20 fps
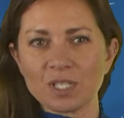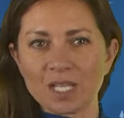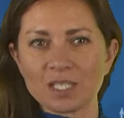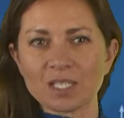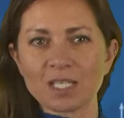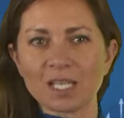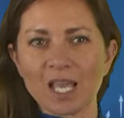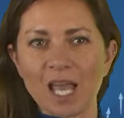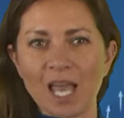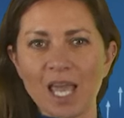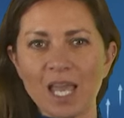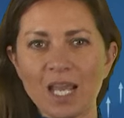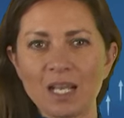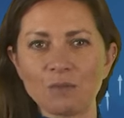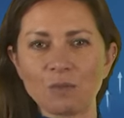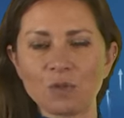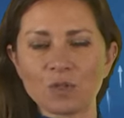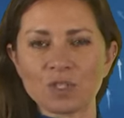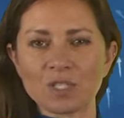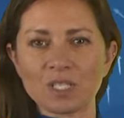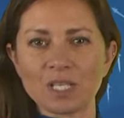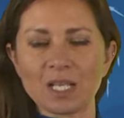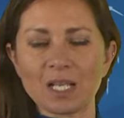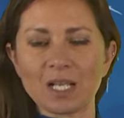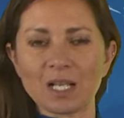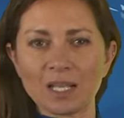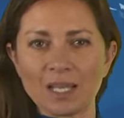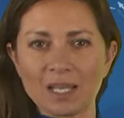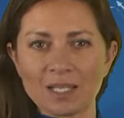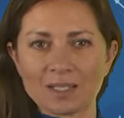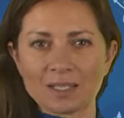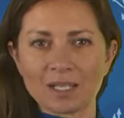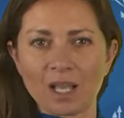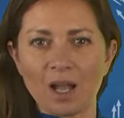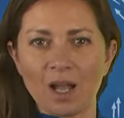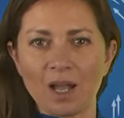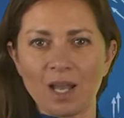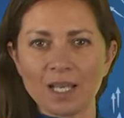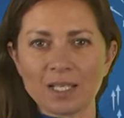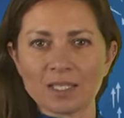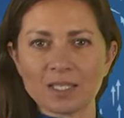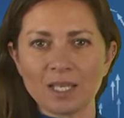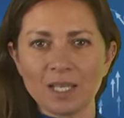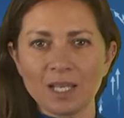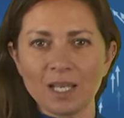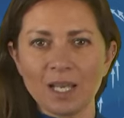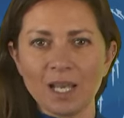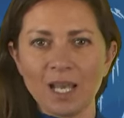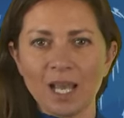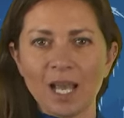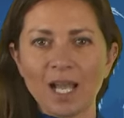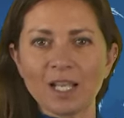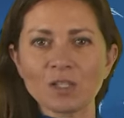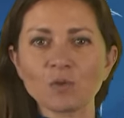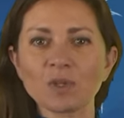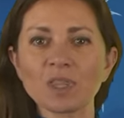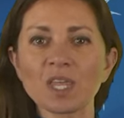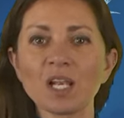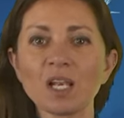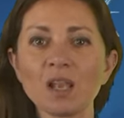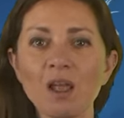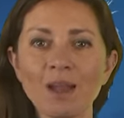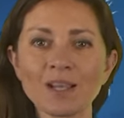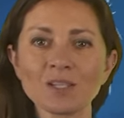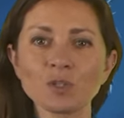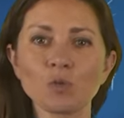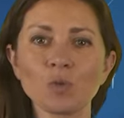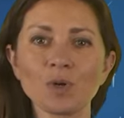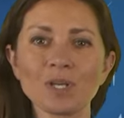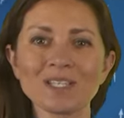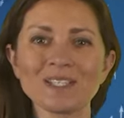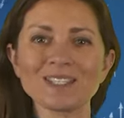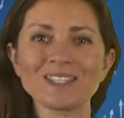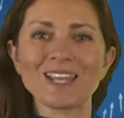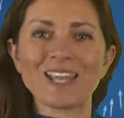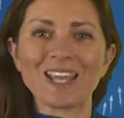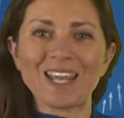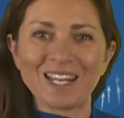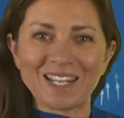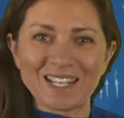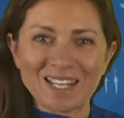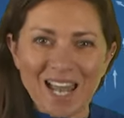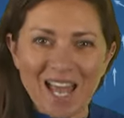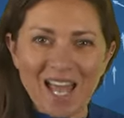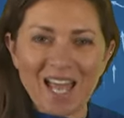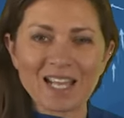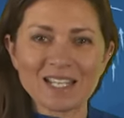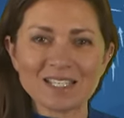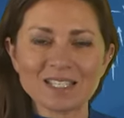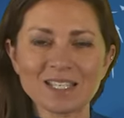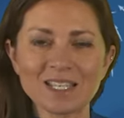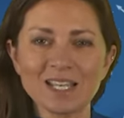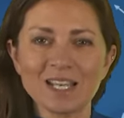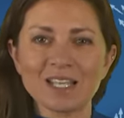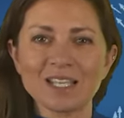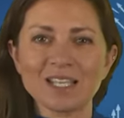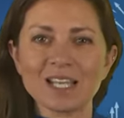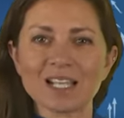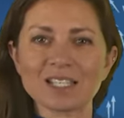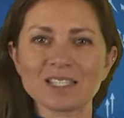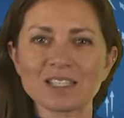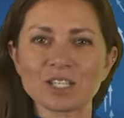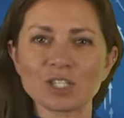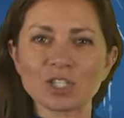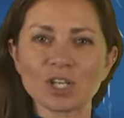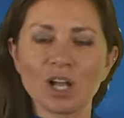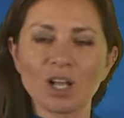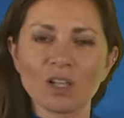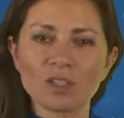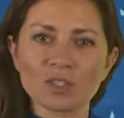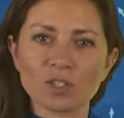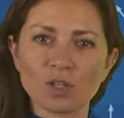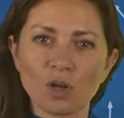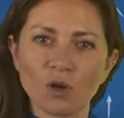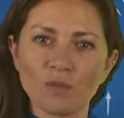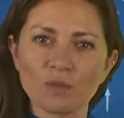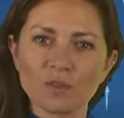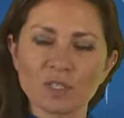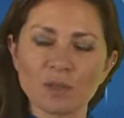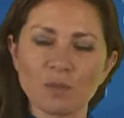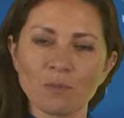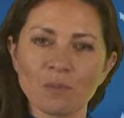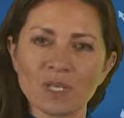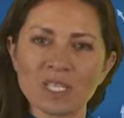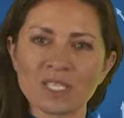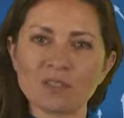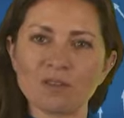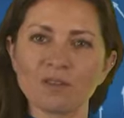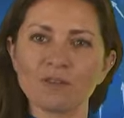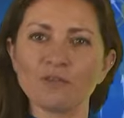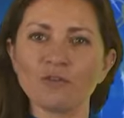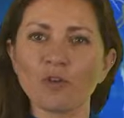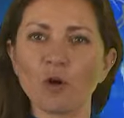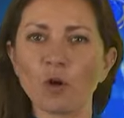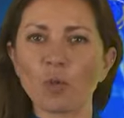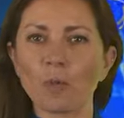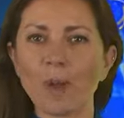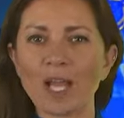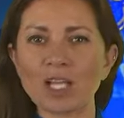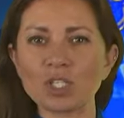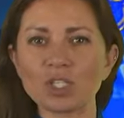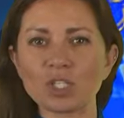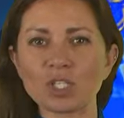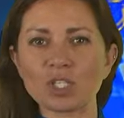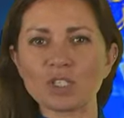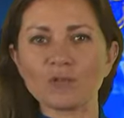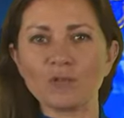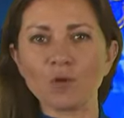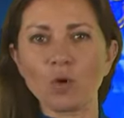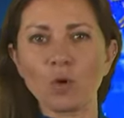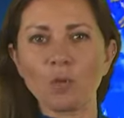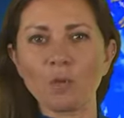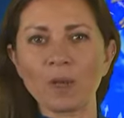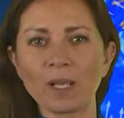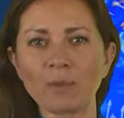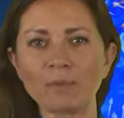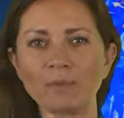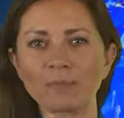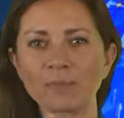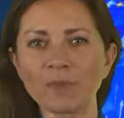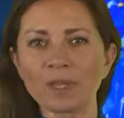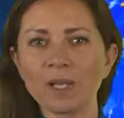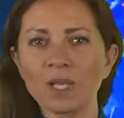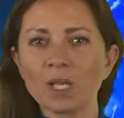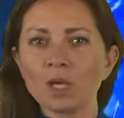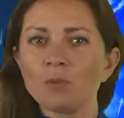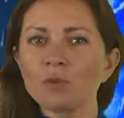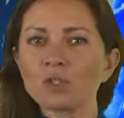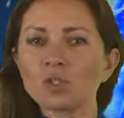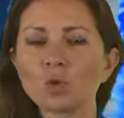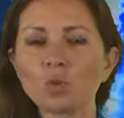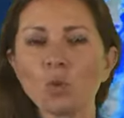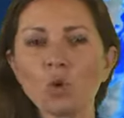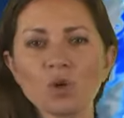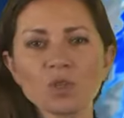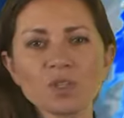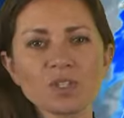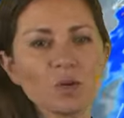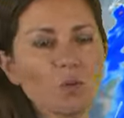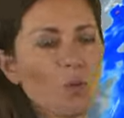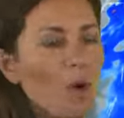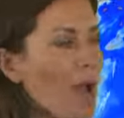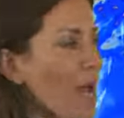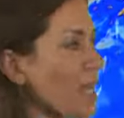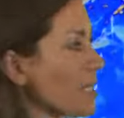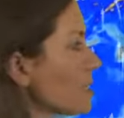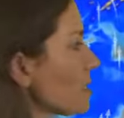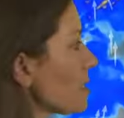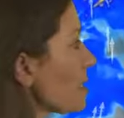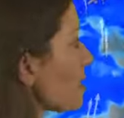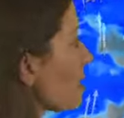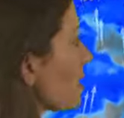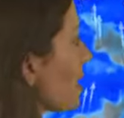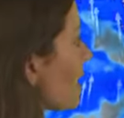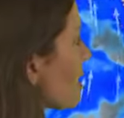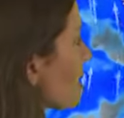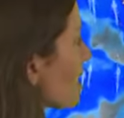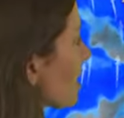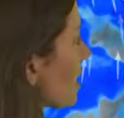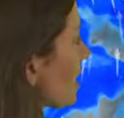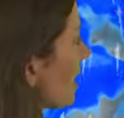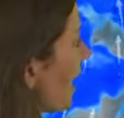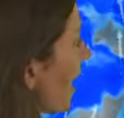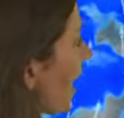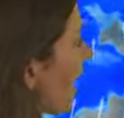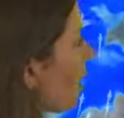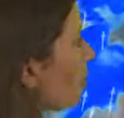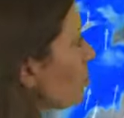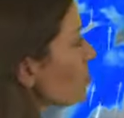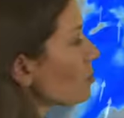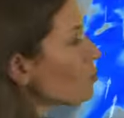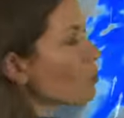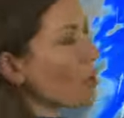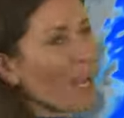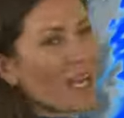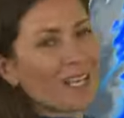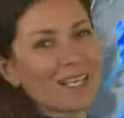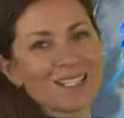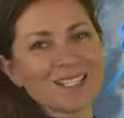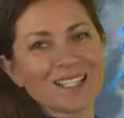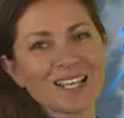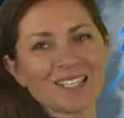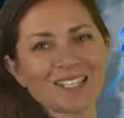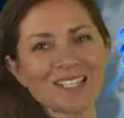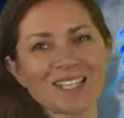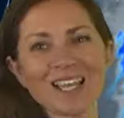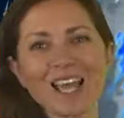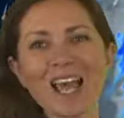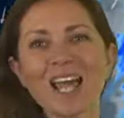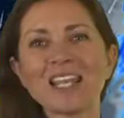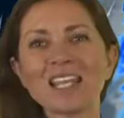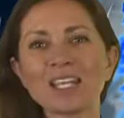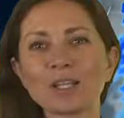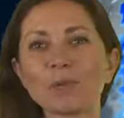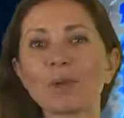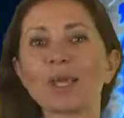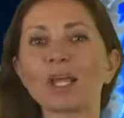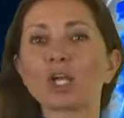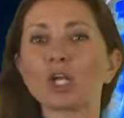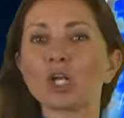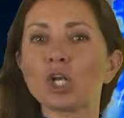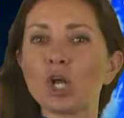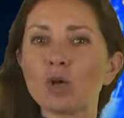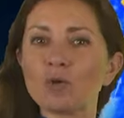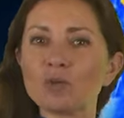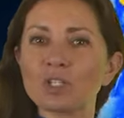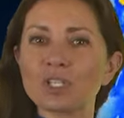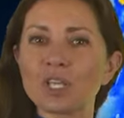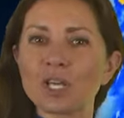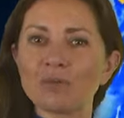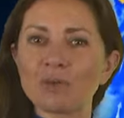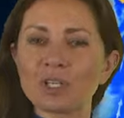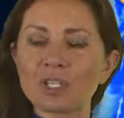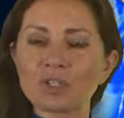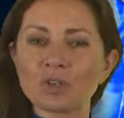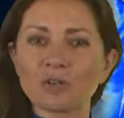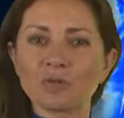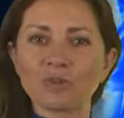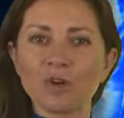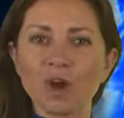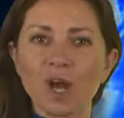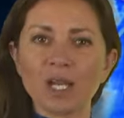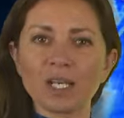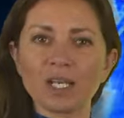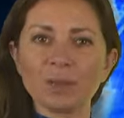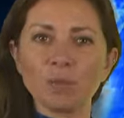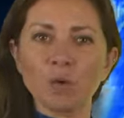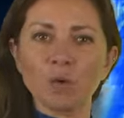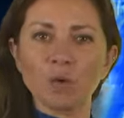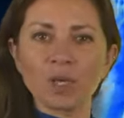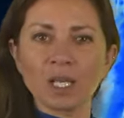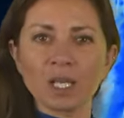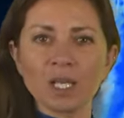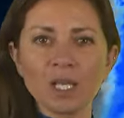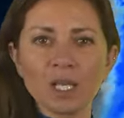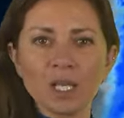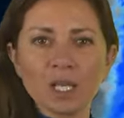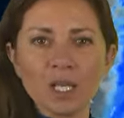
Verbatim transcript: yet again, we'll see clear skies and with a light wind inland, yes, the chance of some mist and fog patches forming. But towards the west, this cloud and rain is getting a little bit closer into Friday morning.